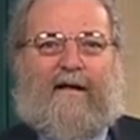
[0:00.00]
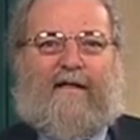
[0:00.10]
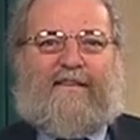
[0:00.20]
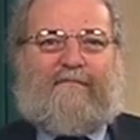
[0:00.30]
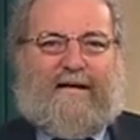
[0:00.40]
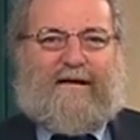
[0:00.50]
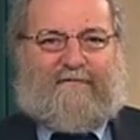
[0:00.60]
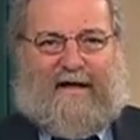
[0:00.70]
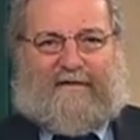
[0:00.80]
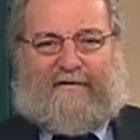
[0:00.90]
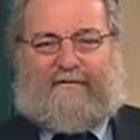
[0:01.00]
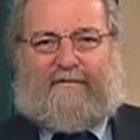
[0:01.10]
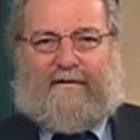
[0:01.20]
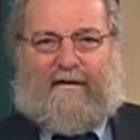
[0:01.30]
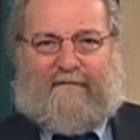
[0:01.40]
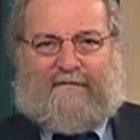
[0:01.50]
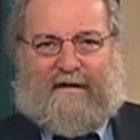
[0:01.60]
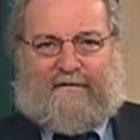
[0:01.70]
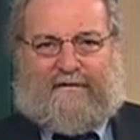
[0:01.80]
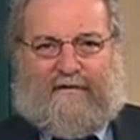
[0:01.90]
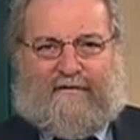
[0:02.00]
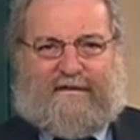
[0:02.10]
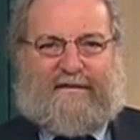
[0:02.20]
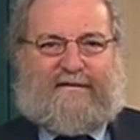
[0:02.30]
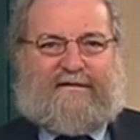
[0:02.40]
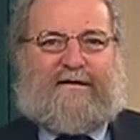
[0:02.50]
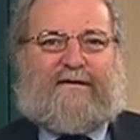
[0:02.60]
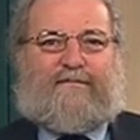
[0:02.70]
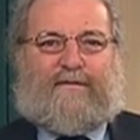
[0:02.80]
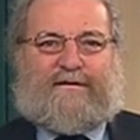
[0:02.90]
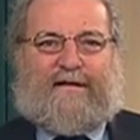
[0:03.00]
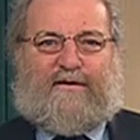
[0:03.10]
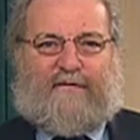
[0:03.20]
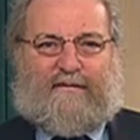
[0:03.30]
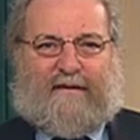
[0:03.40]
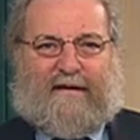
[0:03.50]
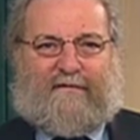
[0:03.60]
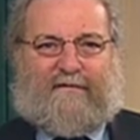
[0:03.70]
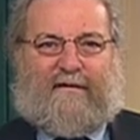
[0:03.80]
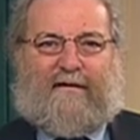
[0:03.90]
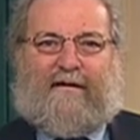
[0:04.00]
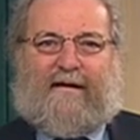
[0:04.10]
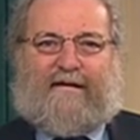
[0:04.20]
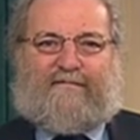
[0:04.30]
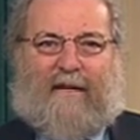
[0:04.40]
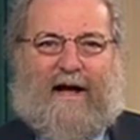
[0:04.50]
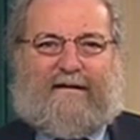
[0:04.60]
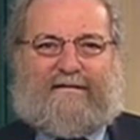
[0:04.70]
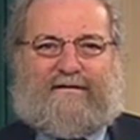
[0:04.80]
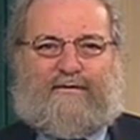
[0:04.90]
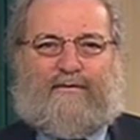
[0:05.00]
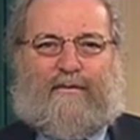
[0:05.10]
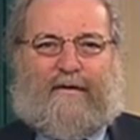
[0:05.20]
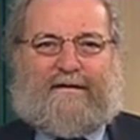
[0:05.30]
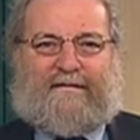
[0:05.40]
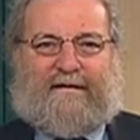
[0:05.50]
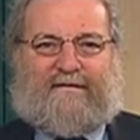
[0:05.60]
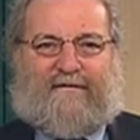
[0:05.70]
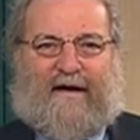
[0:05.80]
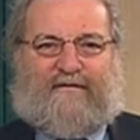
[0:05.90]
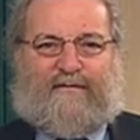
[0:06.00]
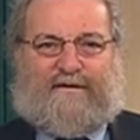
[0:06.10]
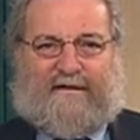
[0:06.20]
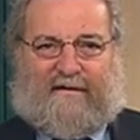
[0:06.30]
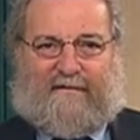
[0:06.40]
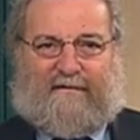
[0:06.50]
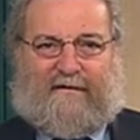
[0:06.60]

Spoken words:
The mean value of delta 13C for C3 plants is minus 2.65%.